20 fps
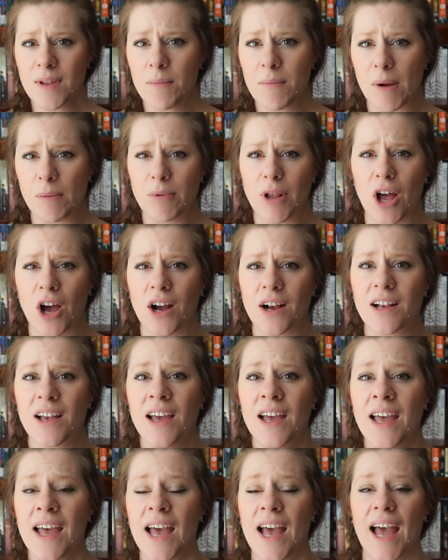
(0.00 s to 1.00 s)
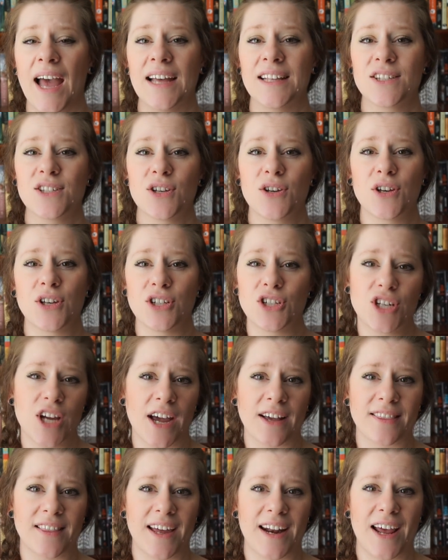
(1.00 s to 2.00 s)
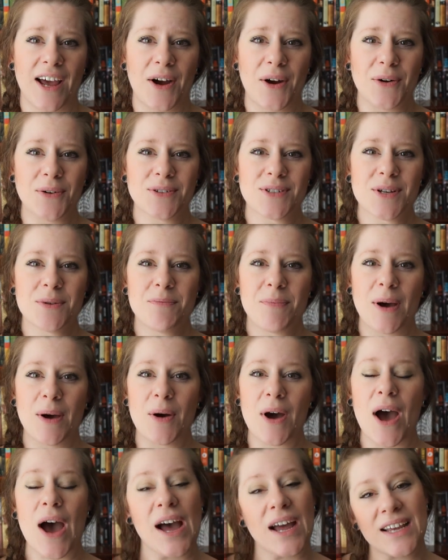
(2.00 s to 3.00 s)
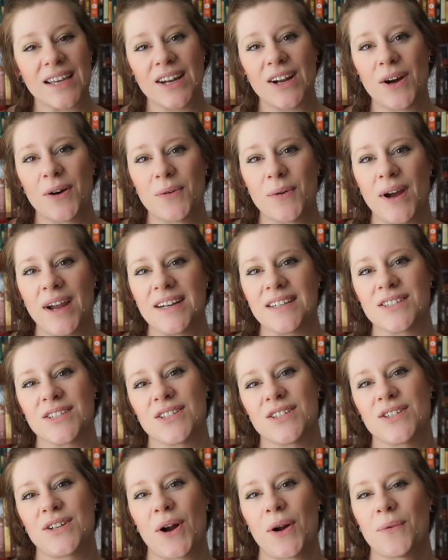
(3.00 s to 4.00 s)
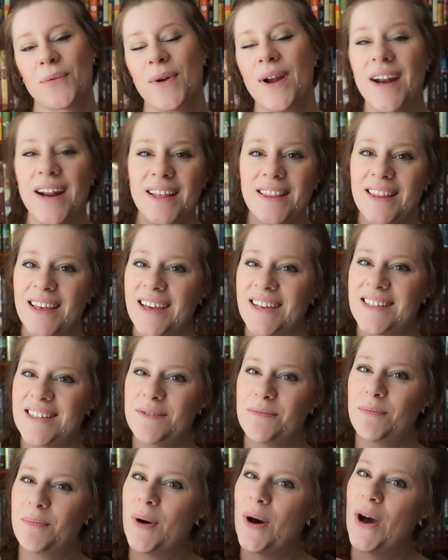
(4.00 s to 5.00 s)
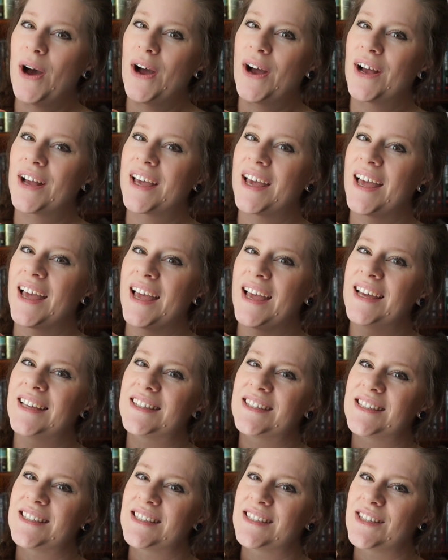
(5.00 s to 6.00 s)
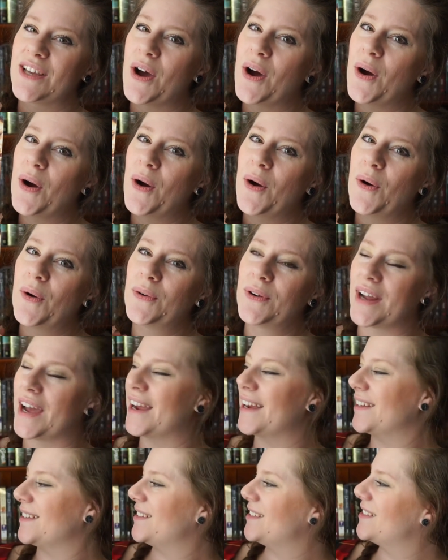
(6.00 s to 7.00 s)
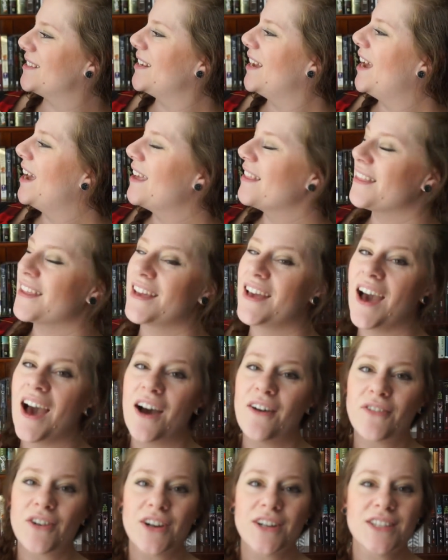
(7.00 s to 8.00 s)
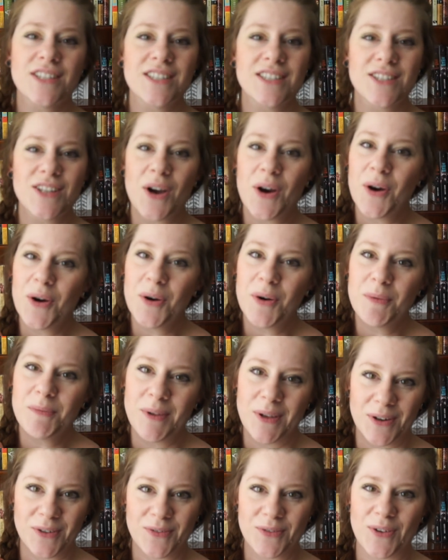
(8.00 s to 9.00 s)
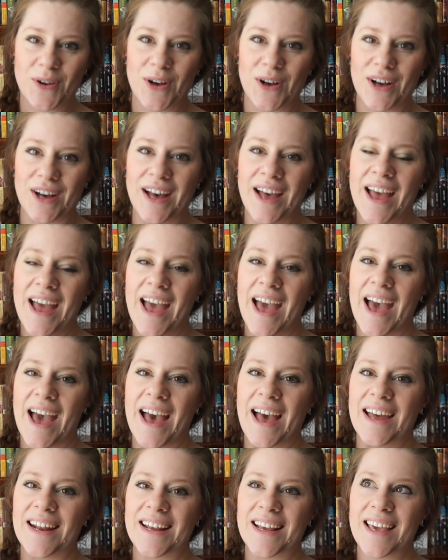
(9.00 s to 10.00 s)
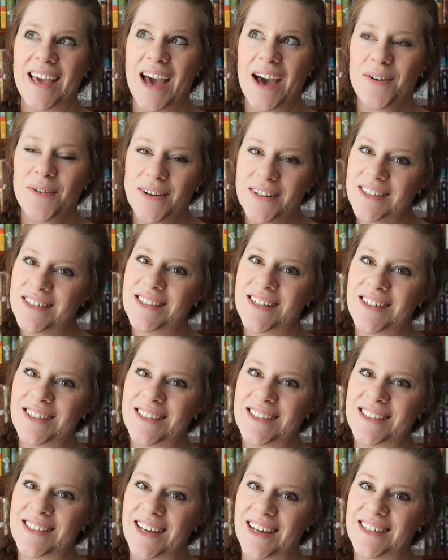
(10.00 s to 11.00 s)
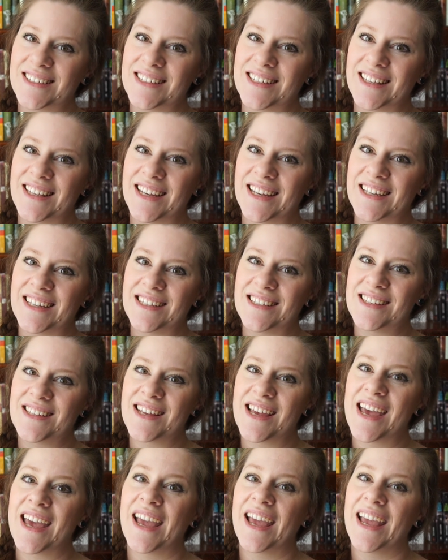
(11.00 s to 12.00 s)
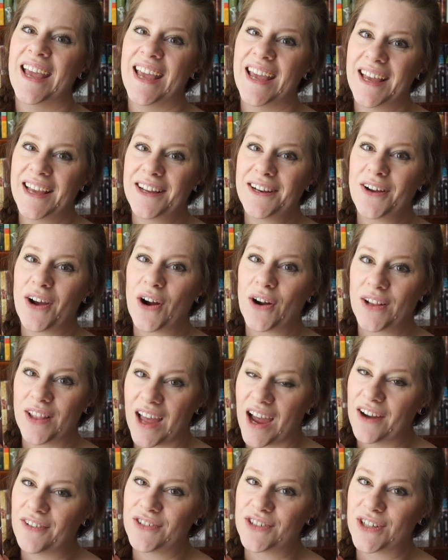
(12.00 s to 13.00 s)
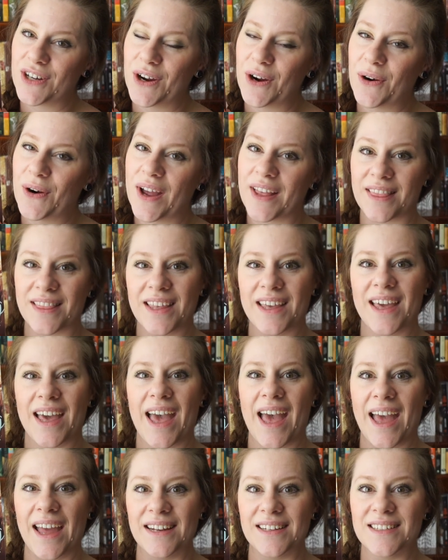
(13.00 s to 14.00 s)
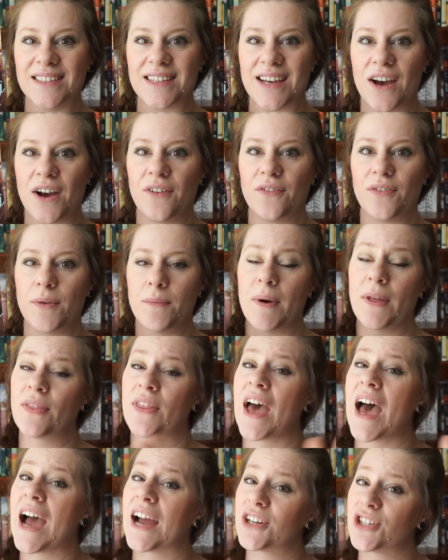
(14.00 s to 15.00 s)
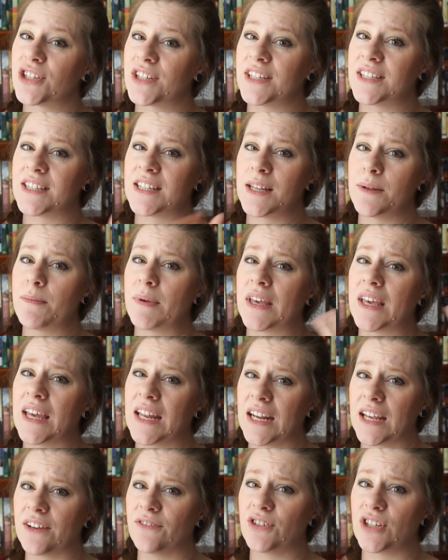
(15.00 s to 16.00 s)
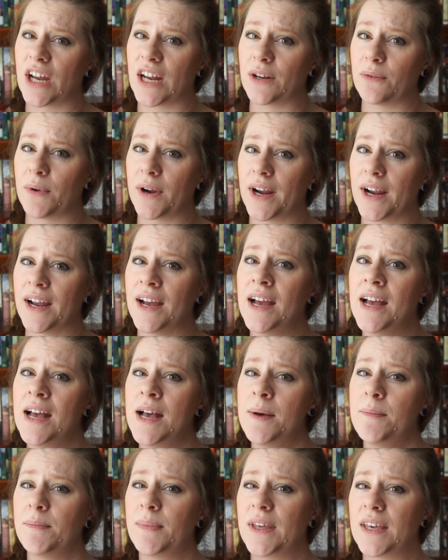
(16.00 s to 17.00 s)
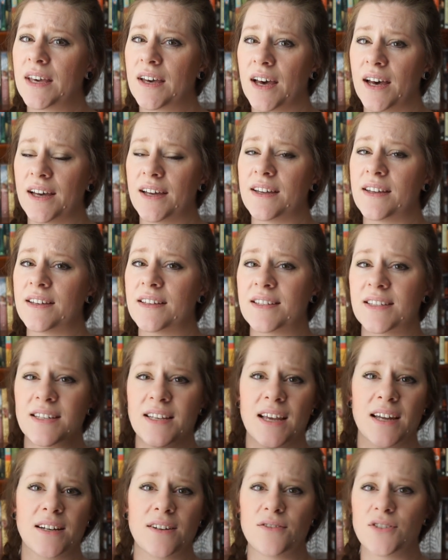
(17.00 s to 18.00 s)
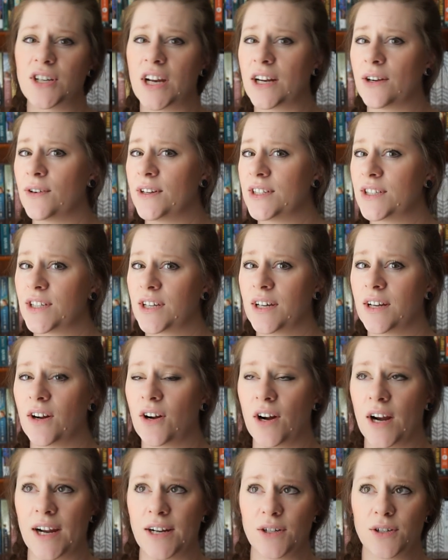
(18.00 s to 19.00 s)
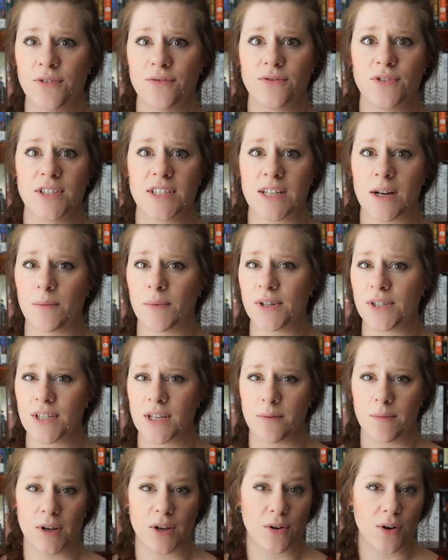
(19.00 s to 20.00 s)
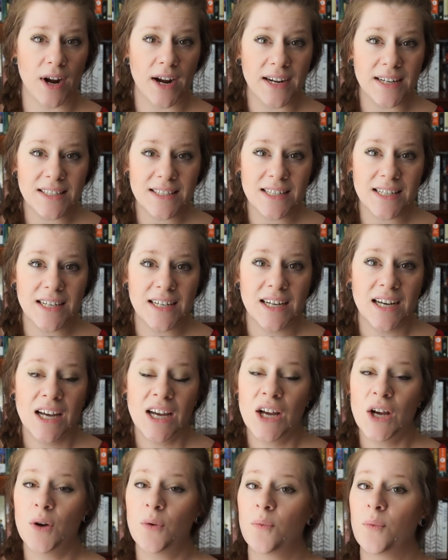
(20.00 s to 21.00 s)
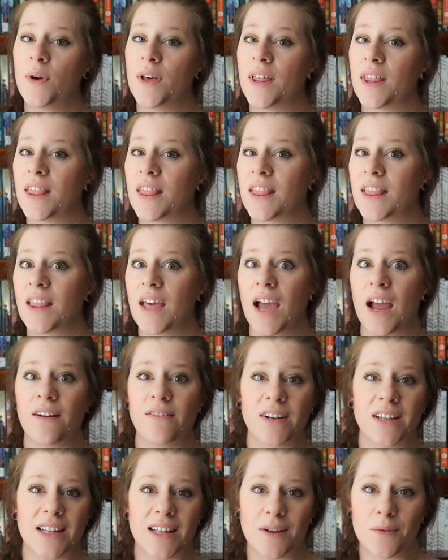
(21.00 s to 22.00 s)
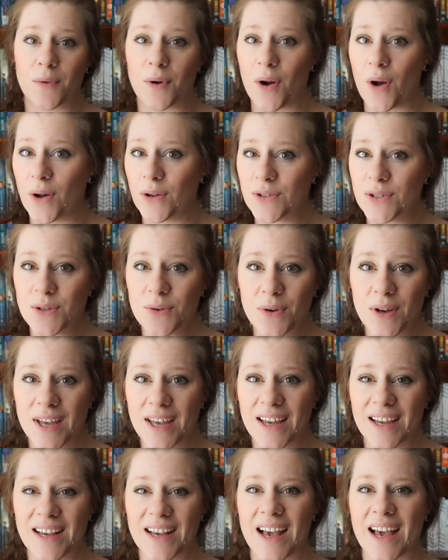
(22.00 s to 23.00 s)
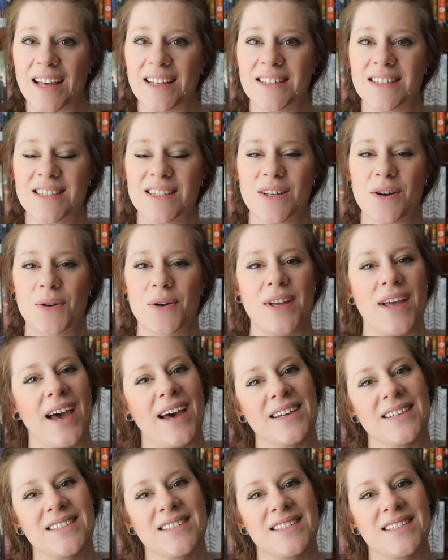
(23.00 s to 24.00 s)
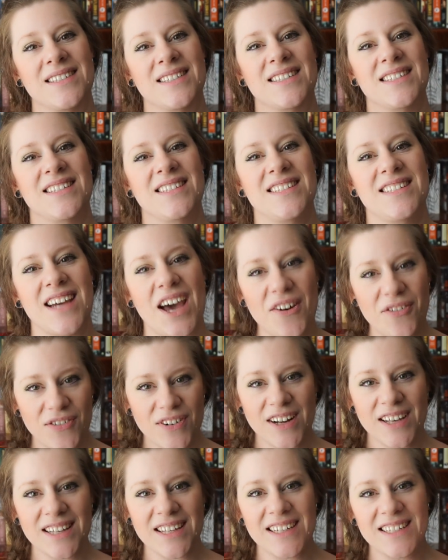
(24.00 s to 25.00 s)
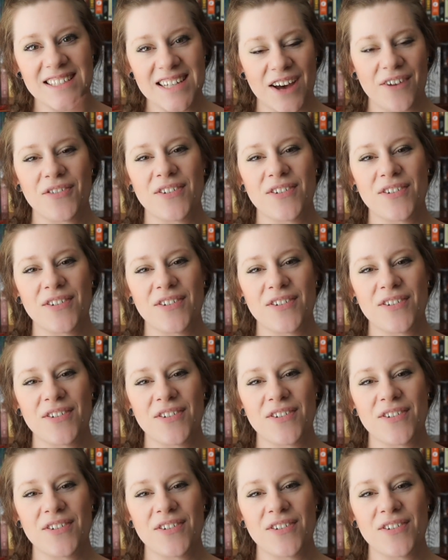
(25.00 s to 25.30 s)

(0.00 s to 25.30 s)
my blog, and so you can check that out. But I cannot wait to start reading this book. It's so nice. The cover is so beautiful, and I can't wait to start discussing this in our live show at the end of the month. Actually, it's in the beginning of January, because the end of January is gonna, or end of December is gonna be crazy with everything that we're all doing. And so yes, definitely